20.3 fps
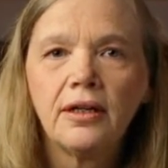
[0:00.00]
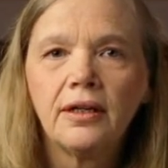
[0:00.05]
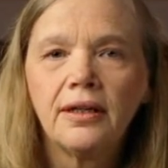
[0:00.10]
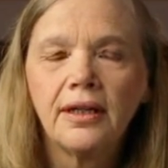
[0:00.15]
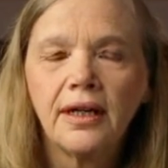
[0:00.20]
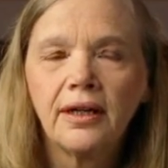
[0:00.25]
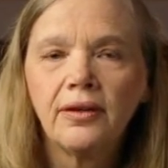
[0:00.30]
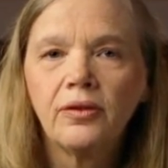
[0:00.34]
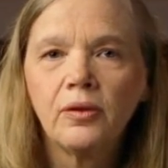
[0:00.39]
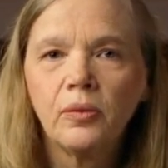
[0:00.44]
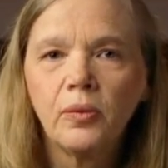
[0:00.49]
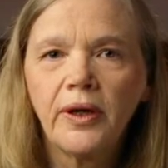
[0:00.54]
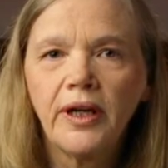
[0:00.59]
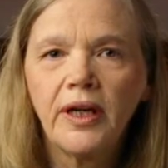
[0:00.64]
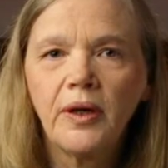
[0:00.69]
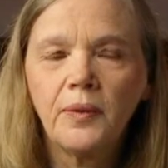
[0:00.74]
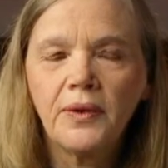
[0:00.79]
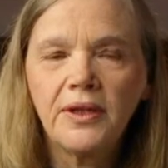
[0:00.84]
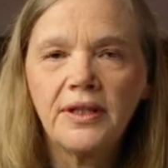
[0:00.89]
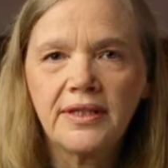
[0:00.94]
down the
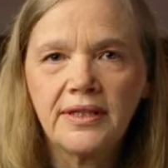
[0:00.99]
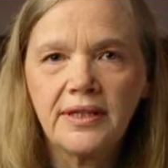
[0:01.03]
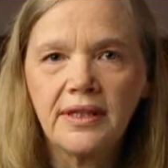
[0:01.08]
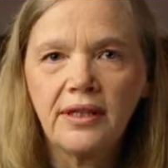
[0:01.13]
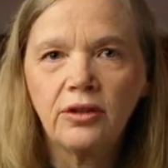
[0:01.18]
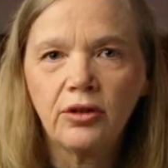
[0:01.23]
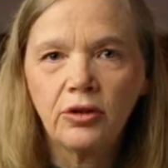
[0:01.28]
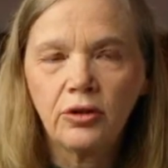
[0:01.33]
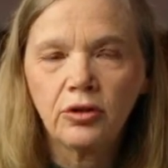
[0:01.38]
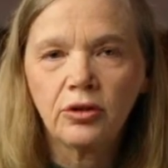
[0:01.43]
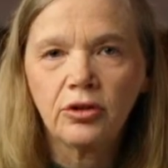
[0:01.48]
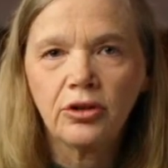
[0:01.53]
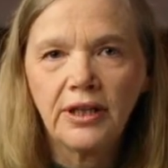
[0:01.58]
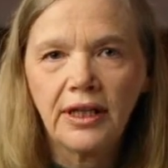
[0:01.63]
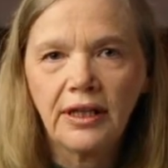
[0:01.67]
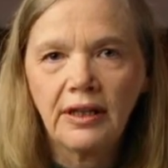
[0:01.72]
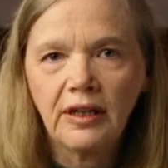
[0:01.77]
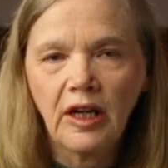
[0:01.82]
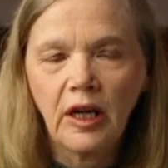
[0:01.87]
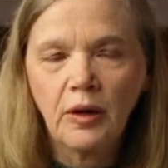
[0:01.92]
way we see the good
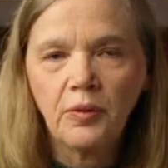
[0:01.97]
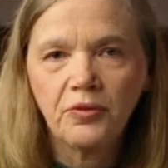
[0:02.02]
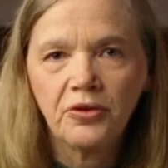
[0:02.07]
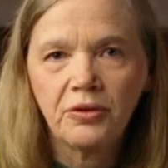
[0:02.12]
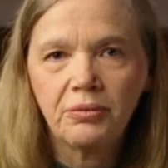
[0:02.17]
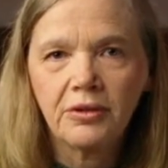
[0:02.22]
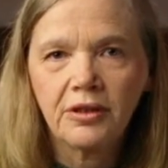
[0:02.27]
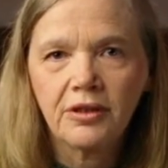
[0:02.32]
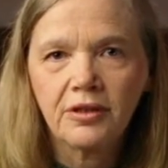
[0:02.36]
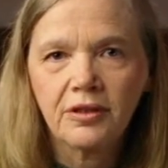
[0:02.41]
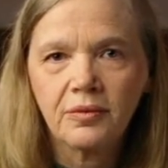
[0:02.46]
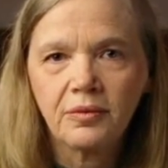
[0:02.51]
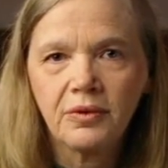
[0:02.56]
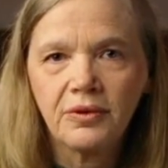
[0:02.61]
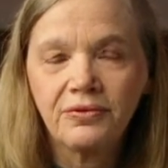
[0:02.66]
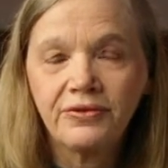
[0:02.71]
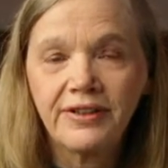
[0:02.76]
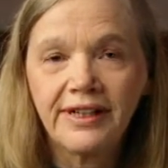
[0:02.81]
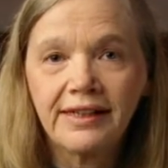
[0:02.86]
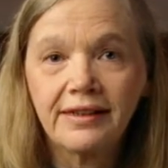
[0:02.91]
that came from it. We
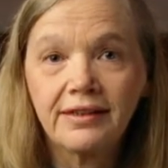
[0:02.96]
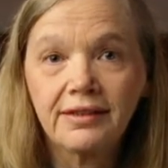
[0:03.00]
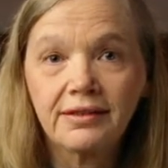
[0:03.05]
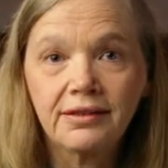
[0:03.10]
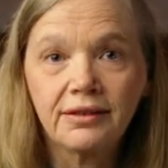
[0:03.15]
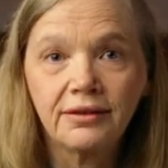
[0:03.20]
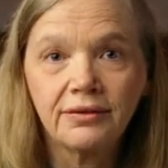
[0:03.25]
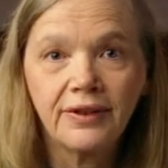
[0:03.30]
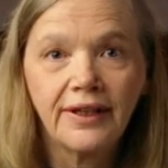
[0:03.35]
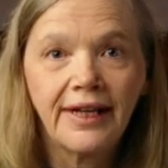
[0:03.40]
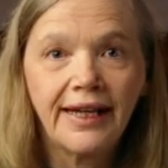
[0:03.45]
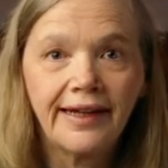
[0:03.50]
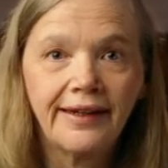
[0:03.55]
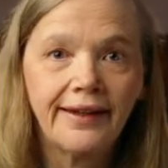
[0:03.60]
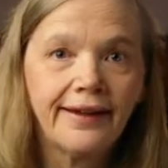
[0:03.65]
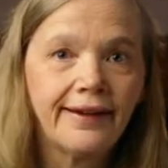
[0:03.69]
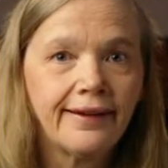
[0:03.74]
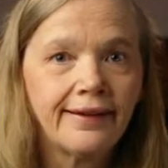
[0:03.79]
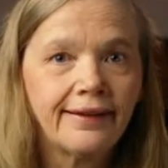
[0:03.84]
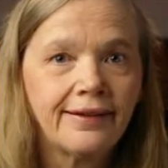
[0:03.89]
find the silver
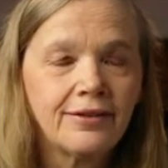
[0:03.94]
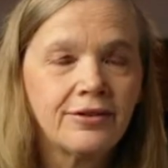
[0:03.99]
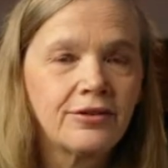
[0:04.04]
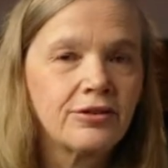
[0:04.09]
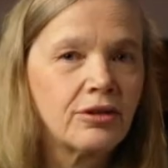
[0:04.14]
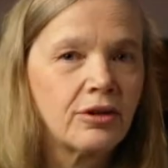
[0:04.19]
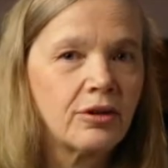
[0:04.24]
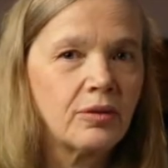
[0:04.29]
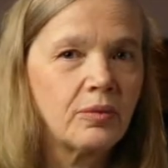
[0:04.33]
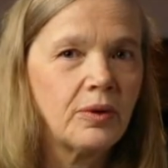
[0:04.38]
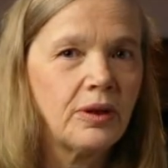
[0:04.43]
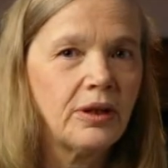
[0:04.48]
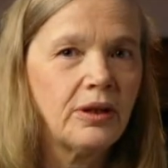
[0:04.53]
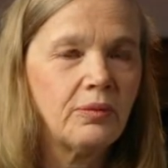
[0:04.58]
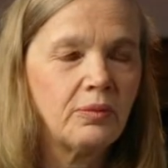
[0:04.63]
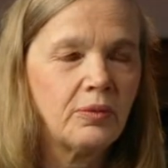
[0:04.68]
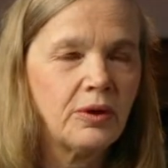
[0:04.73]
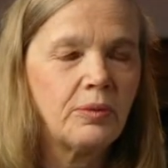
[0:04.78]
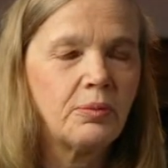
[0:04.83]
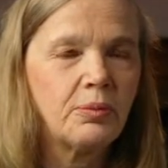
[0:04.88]
lining. So
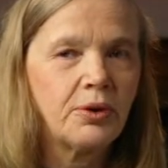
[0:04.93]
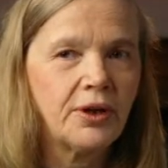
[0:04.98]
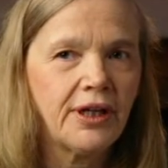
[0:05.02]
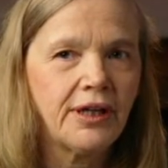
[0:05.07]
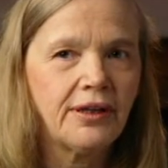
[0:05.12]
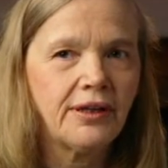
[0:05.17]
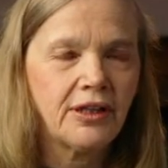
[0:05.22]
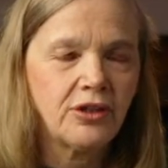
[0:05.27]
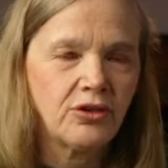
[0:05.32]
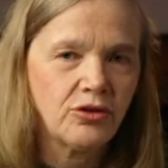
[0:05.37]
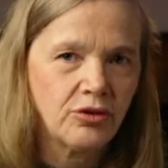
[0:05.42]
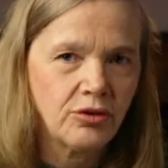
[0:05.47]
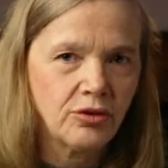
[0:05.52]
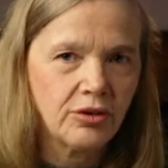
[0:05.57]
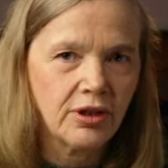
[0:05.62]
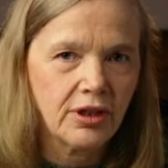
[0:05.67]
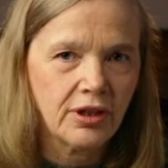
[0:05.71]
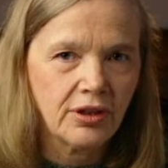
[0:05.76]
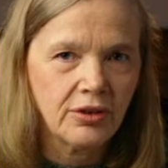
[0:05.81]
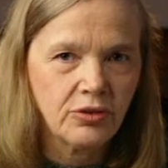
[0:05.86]
we're praying that you're
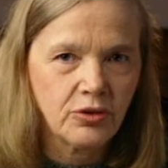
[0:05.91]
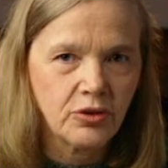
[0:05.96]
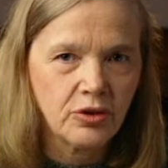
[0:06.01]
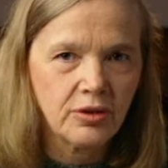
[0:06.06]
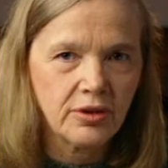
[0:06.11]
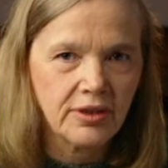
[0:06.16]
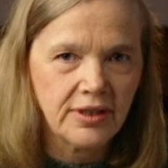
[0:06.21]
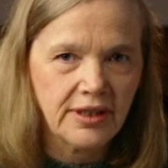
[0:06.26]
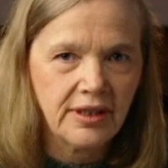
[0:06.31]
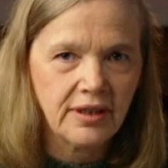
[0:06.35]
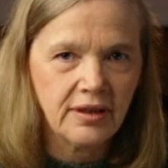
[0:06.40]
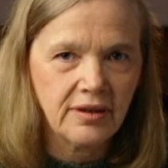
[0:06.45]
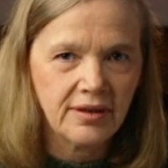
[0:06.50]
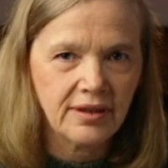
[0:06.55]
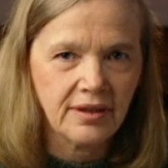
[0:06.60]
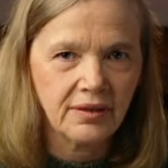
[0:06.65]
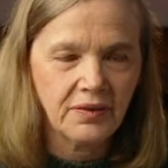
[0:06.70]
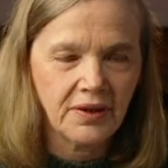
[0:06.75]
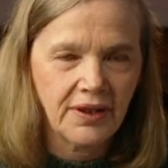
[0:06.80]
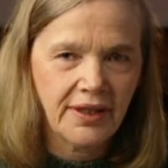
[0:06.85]
going to see the
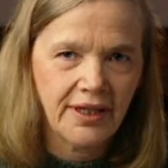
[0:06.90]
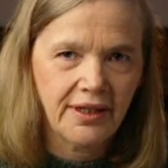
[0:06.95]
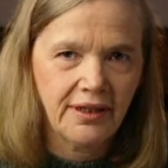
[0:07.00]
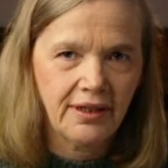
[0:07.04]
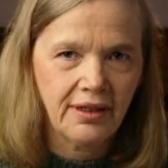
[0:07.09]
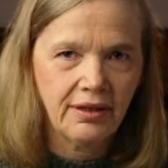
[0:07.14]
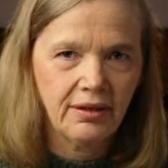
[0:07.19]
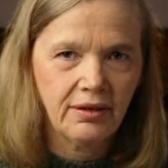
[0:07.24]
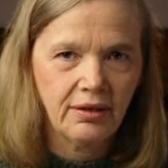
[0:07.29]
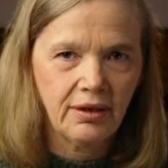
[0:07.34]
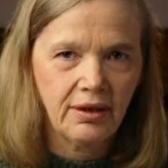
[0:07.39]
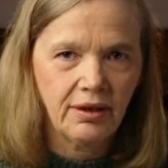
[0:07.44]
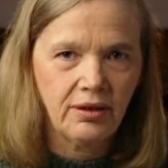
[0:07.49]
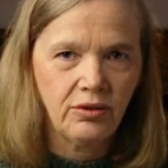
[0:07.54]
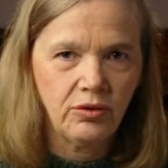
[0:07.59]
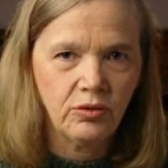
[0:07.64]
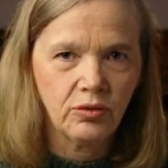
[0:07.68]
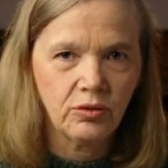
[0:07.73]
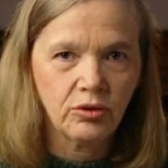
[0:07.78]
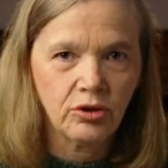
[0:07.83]
silver lining
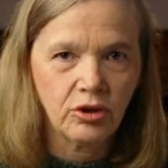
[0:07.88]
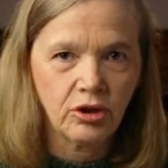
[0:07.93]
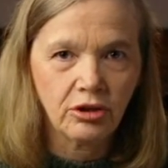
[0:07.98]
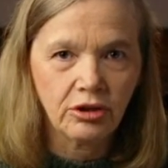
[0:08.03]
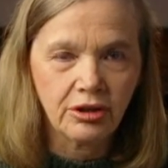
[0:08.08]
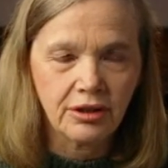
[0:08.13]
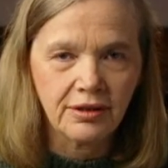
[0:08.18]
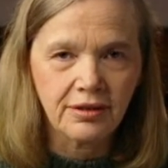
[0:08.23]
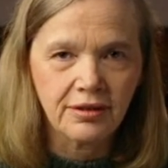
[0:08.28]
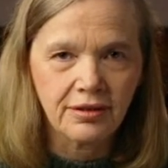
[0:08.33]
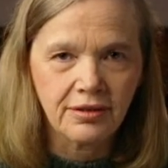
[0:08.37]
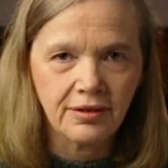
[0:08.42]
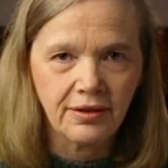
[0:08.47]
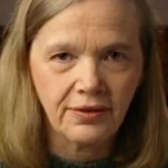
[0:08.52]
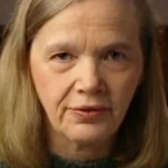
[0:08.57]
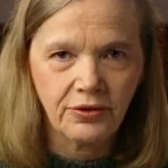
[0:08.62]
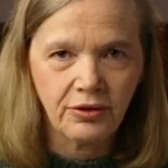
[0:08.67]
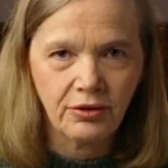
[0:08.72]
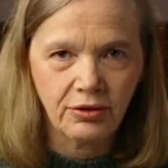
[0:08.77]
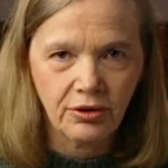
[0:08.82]
in your darkness,
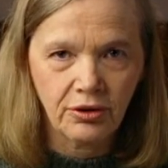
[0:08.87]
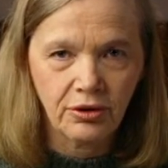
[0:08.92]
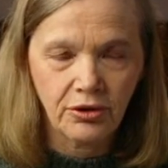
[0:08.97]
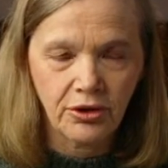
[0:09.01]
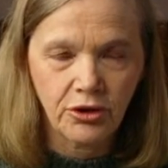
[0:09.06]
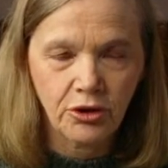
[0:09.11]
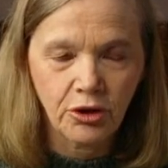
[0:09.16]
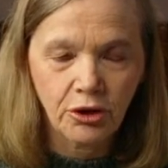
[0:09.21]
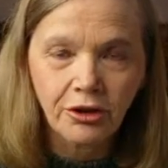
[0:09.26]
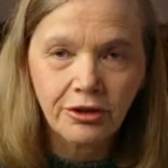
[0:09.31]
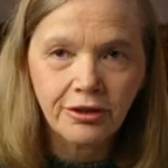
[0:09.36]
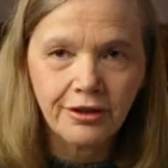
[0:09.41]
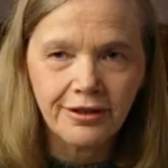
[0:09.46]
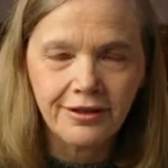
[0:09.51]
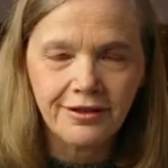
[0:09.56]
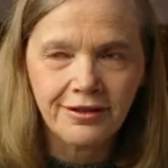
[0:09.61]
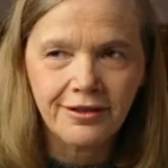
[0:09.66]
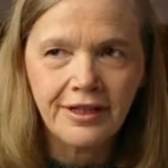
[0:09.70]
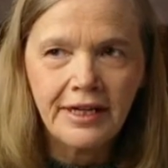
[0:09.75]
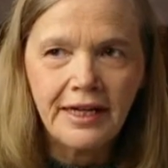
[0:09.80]
if you are in
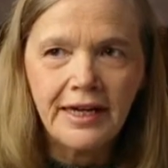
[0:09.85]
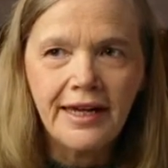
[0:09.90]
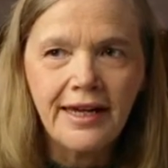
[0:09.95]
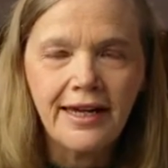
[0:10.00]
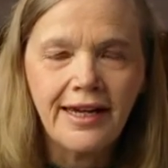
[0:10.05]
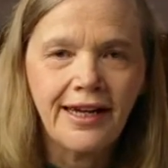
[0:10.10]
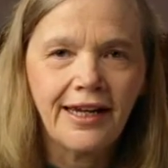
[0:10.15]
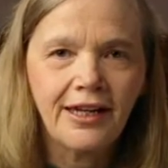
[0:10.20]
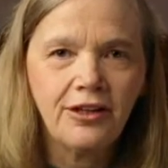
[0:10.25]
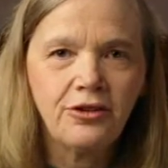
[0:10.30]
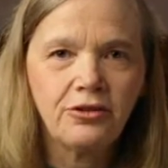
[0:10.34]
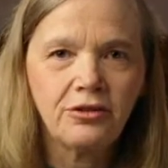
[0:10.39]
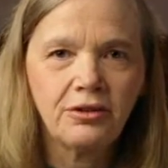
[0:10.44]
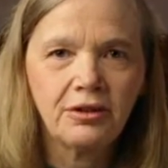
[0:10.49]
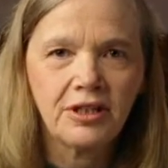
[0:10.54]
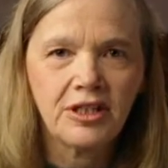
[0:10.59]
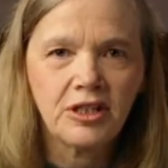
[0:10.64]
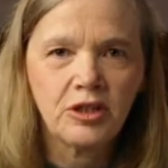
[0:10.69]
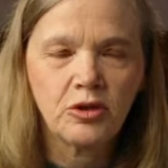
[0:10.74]
darkness, and you're